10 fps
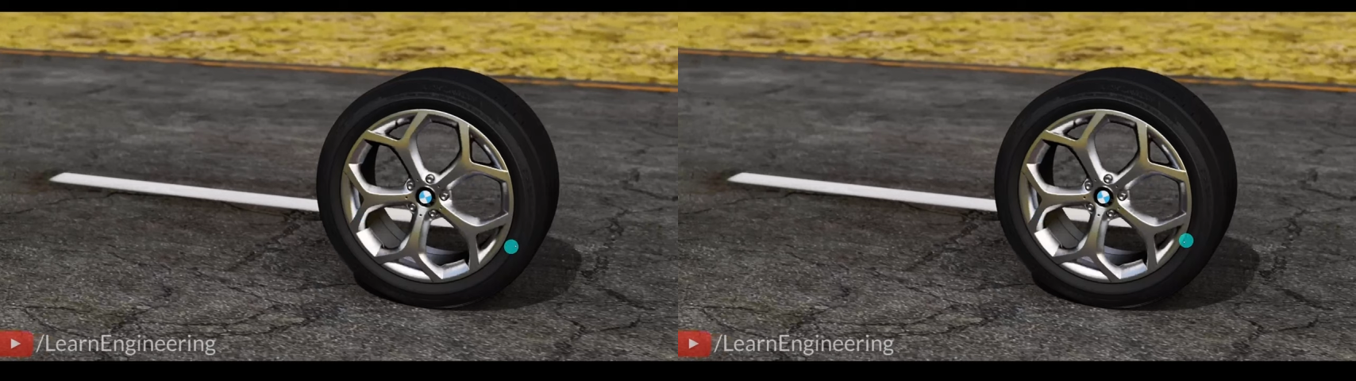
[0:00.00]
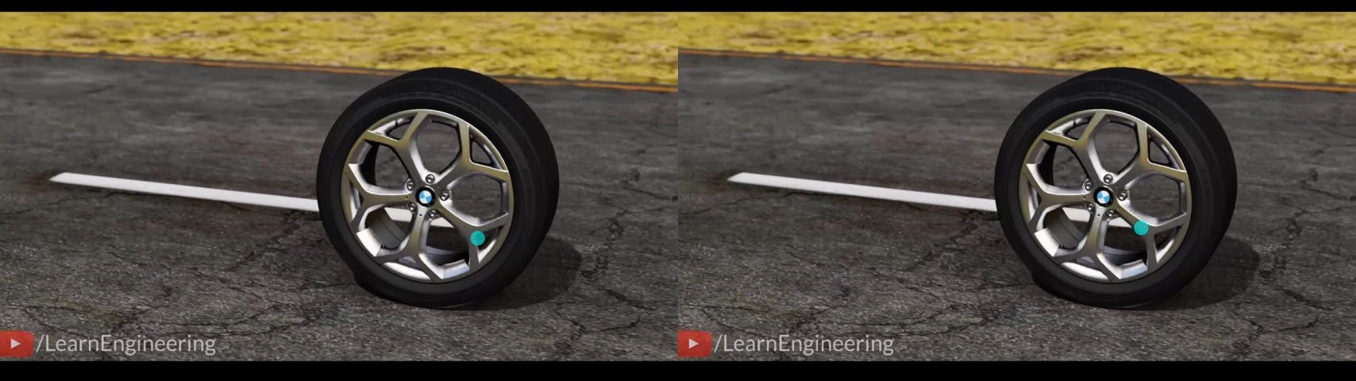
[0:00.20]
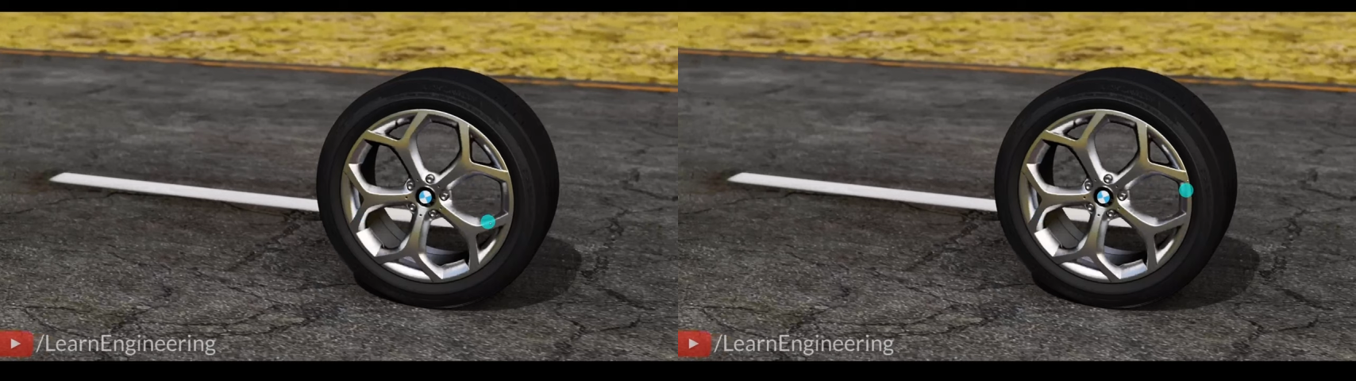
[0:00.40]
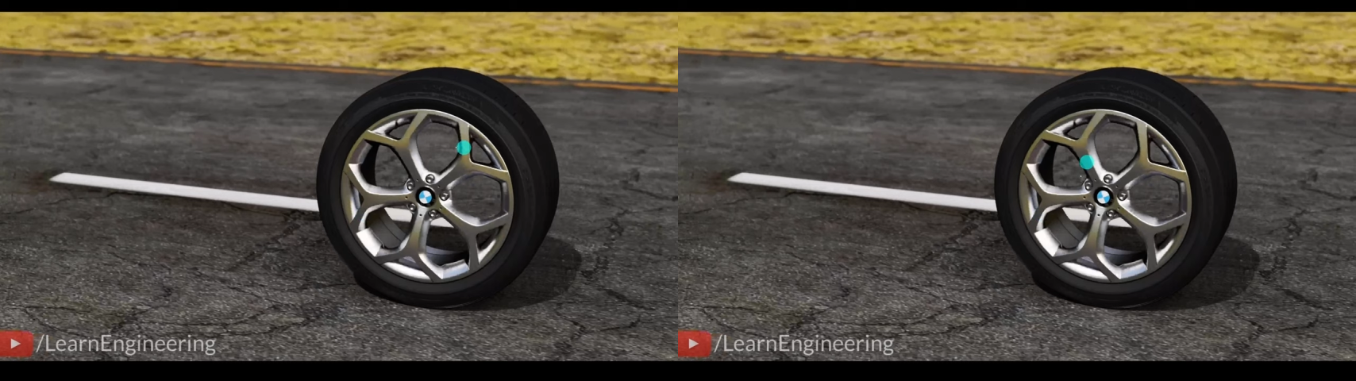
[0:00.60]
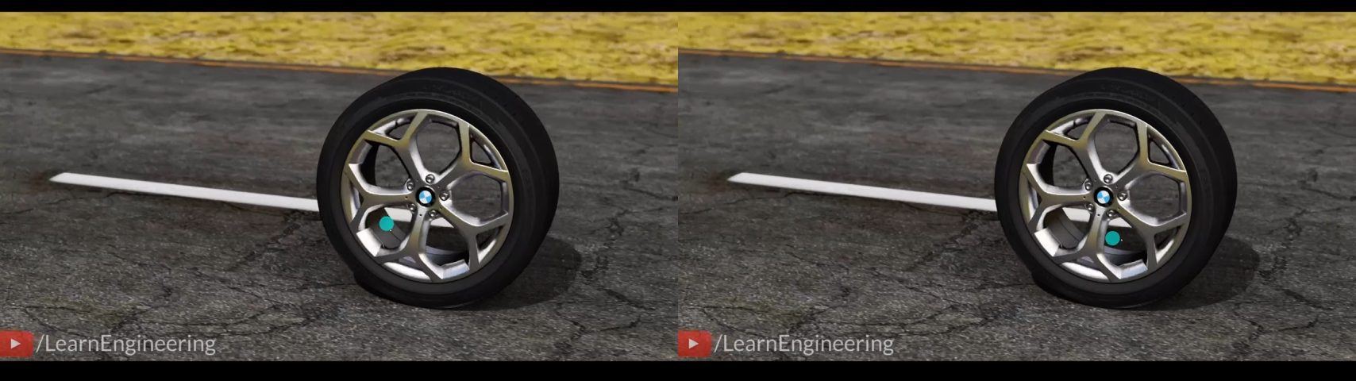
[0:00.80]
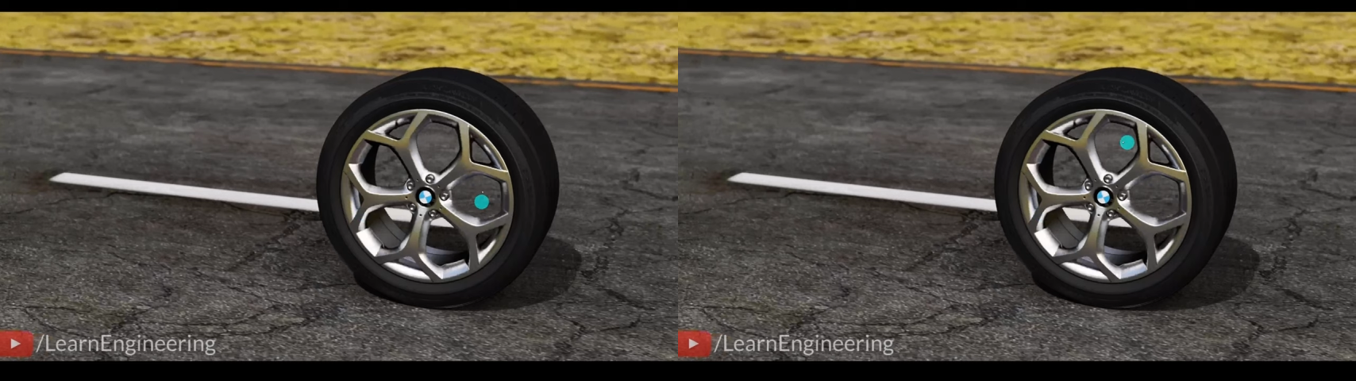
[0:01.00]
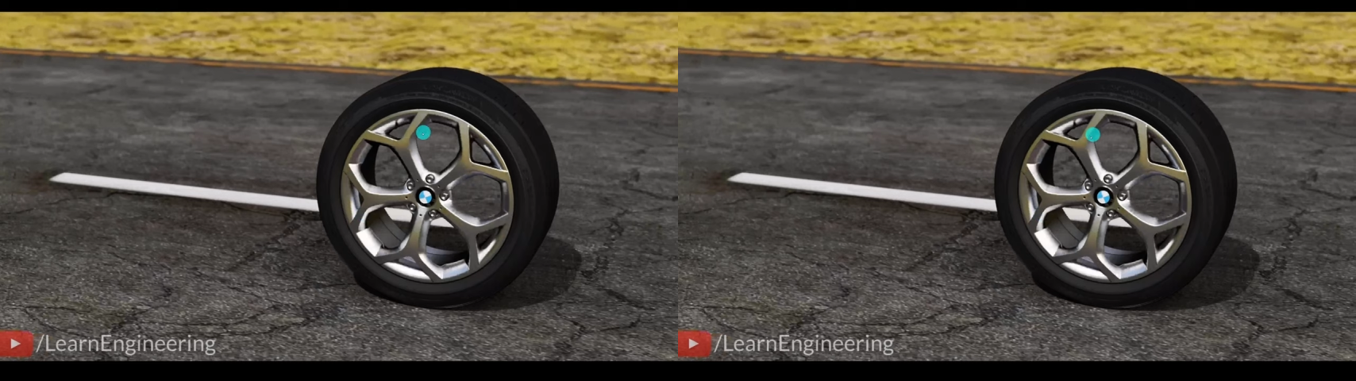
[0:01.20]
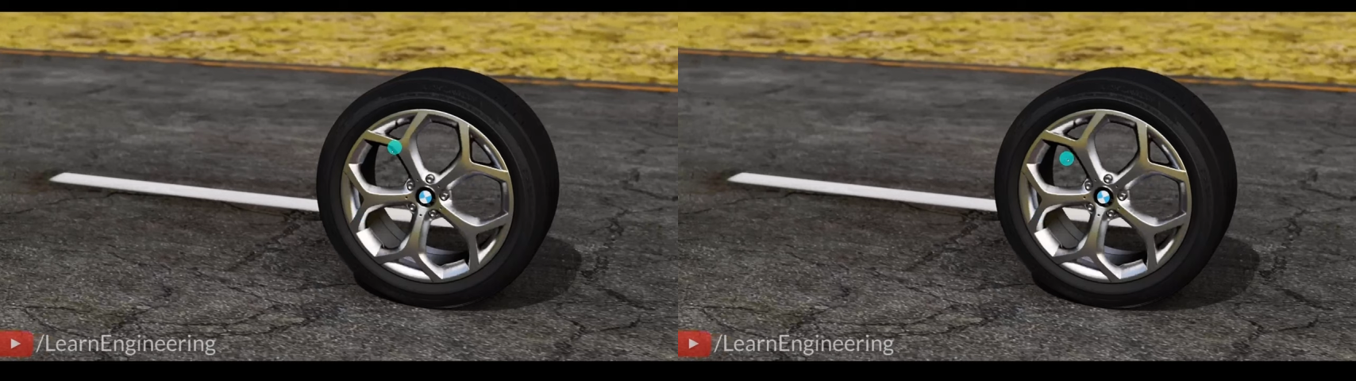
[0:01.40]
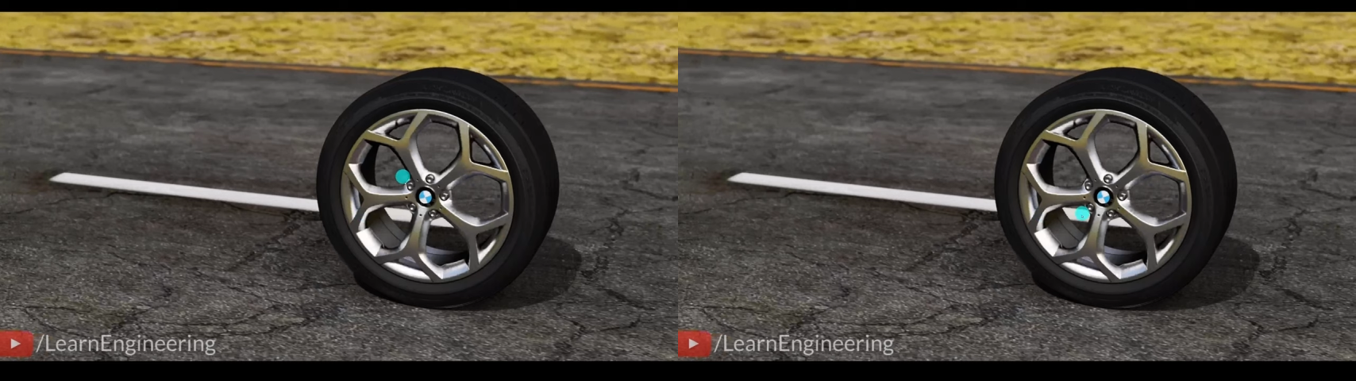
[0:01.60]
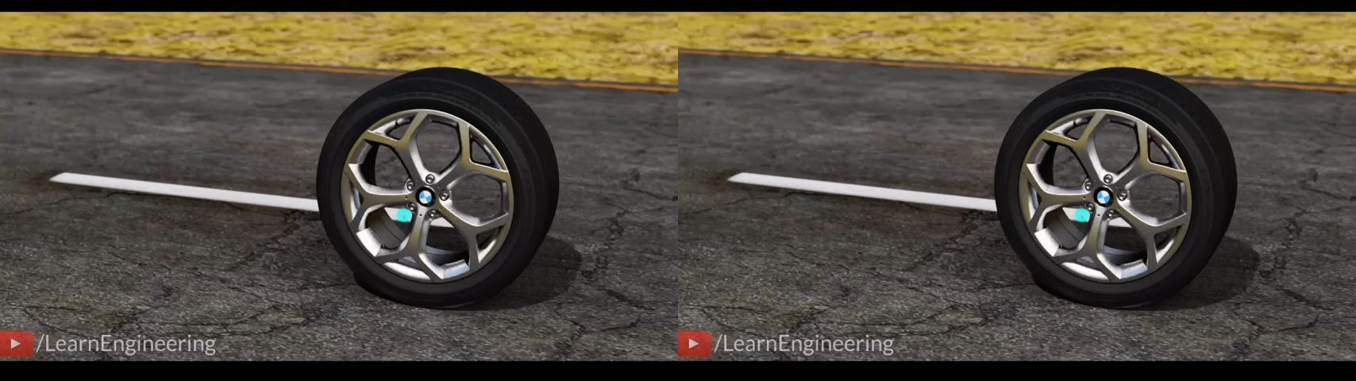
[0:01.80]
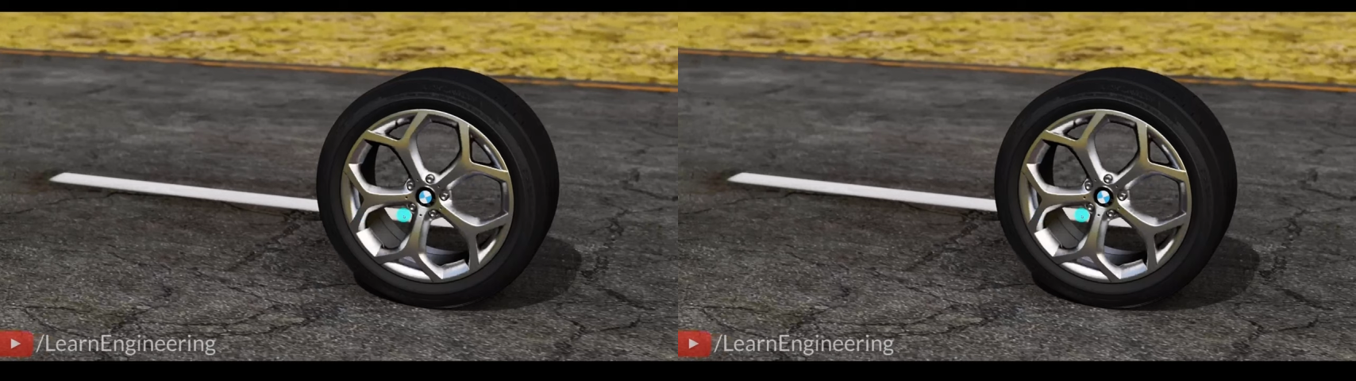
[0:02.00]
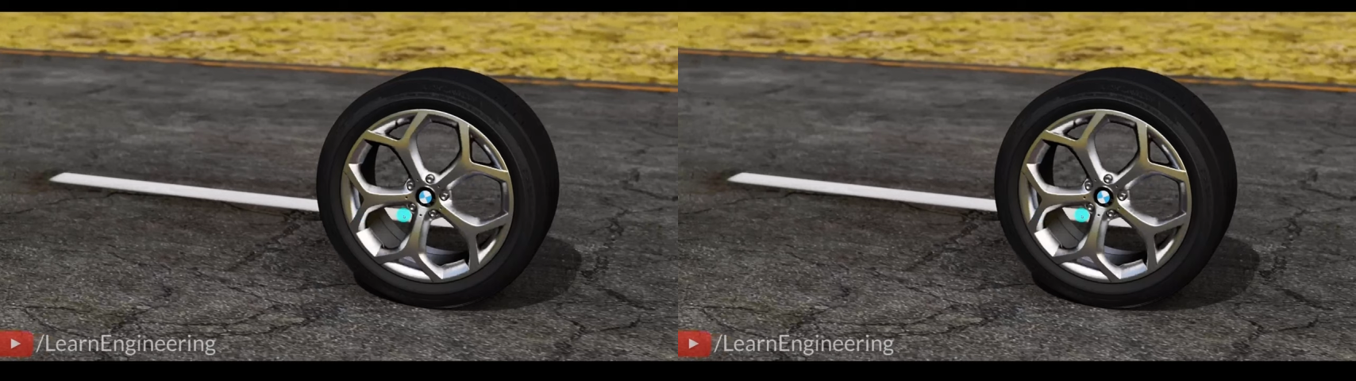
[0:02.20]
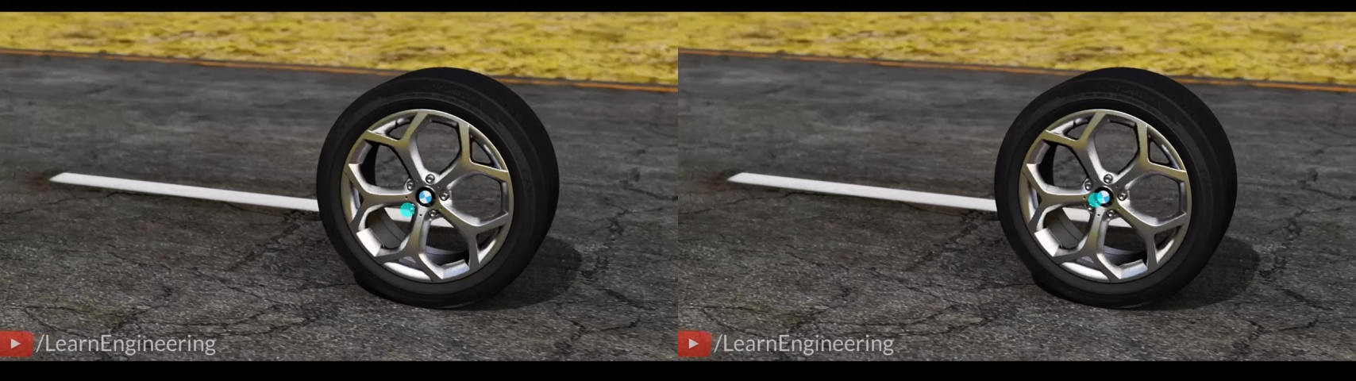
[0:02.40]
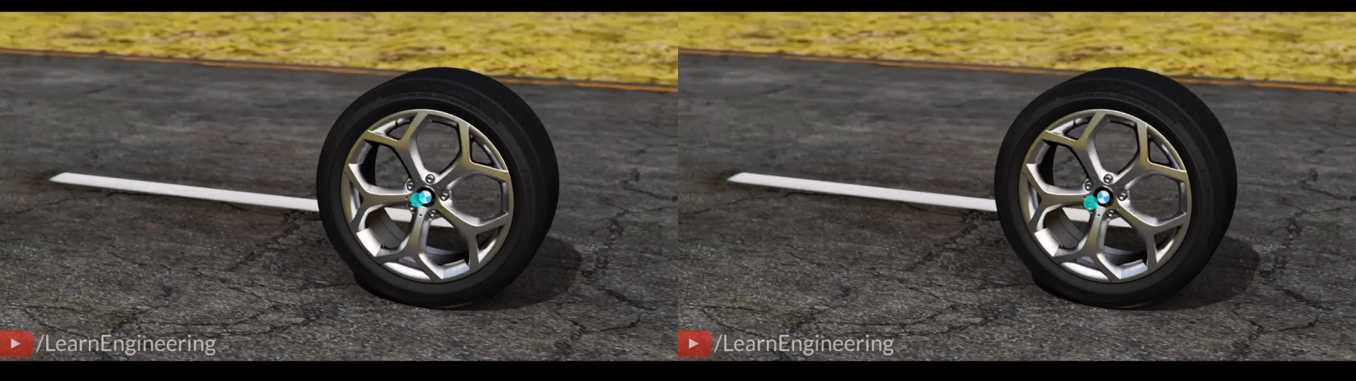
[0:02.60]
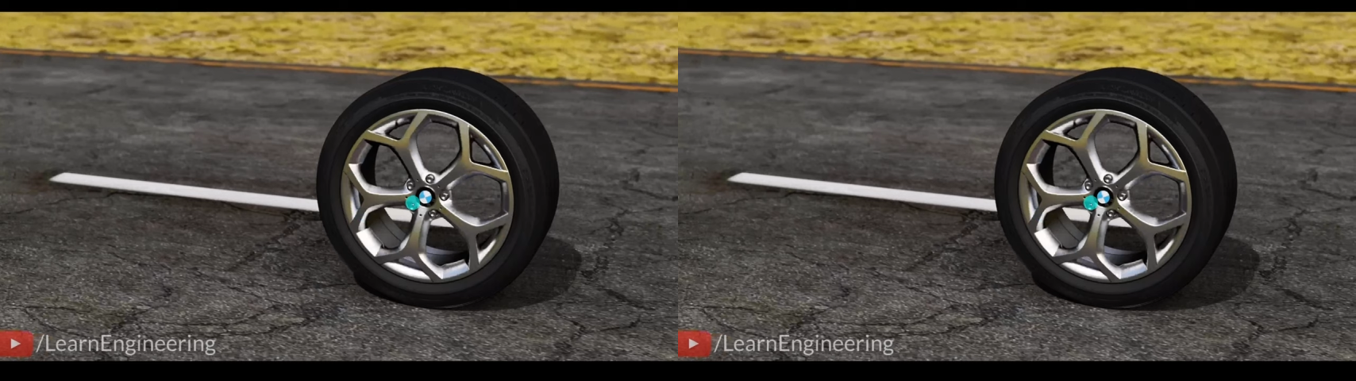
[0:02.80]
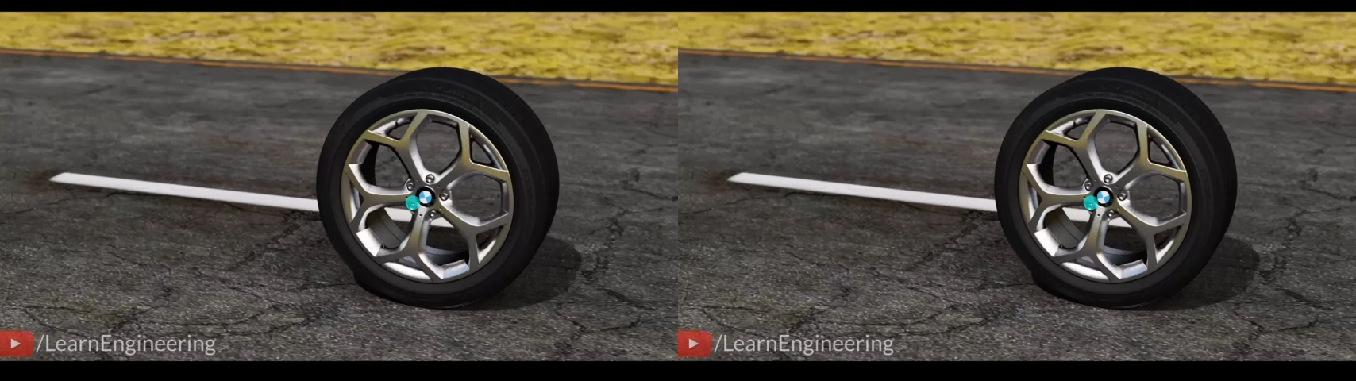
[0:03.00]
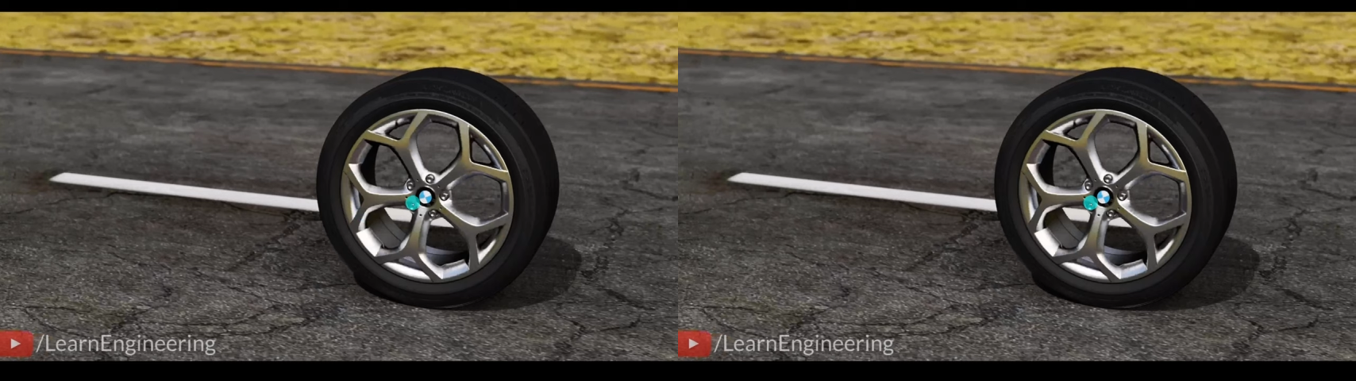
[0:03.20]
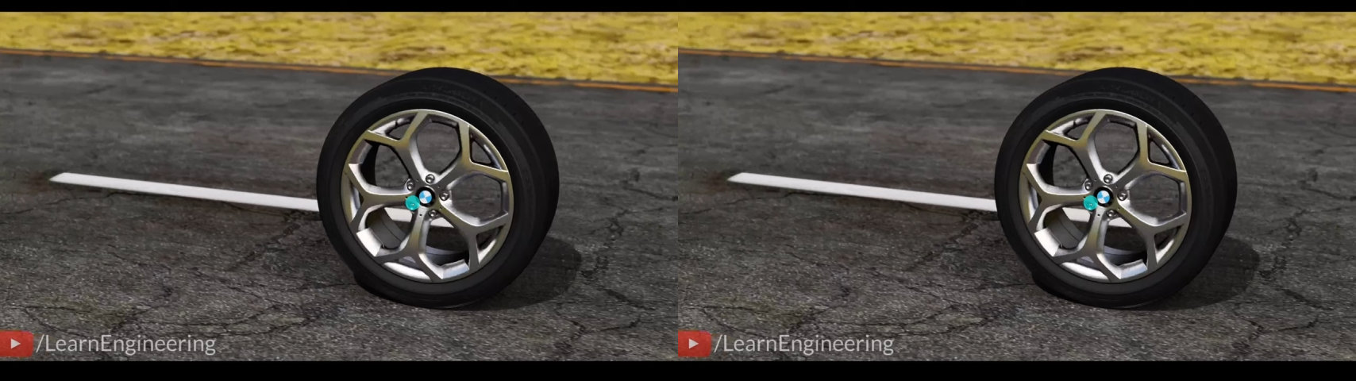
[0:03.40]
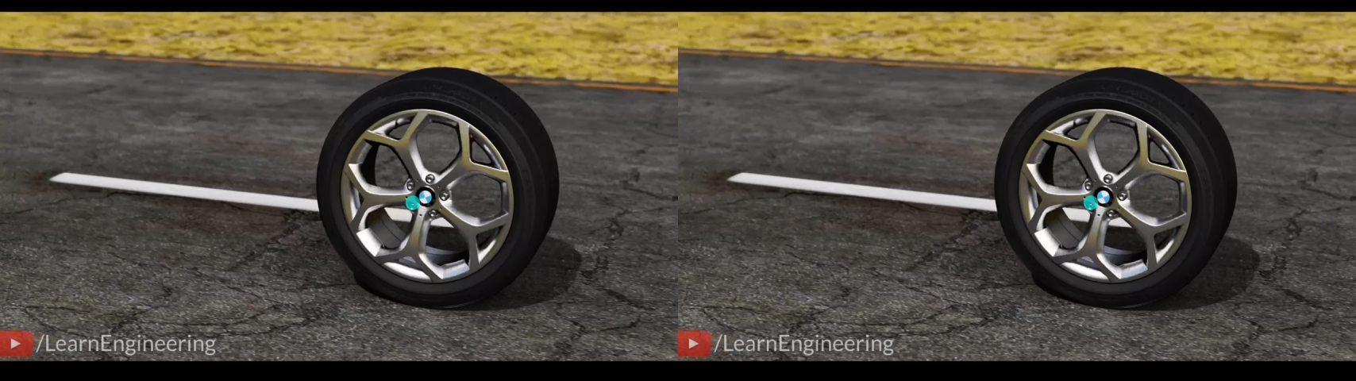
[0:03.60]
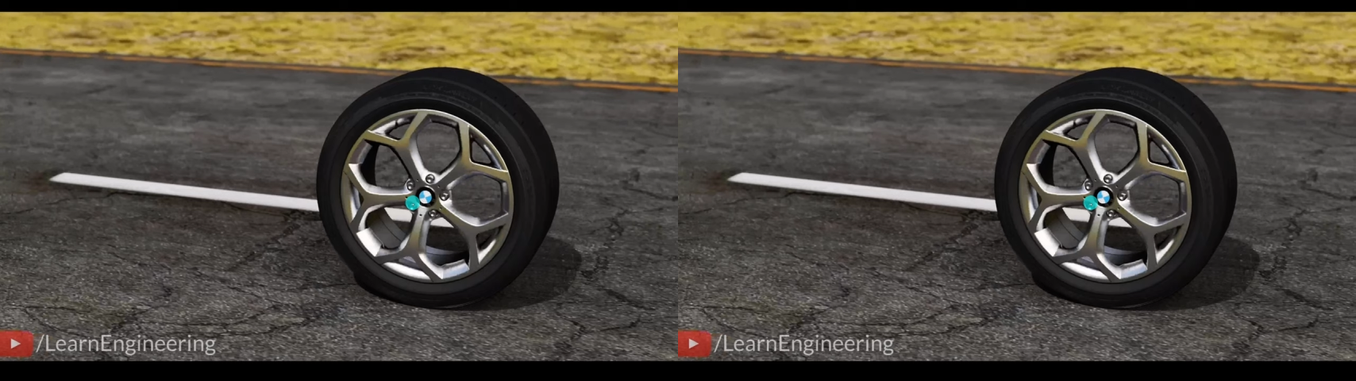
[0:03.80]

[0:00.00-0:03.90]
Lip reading: Nobody's mouth can be seen.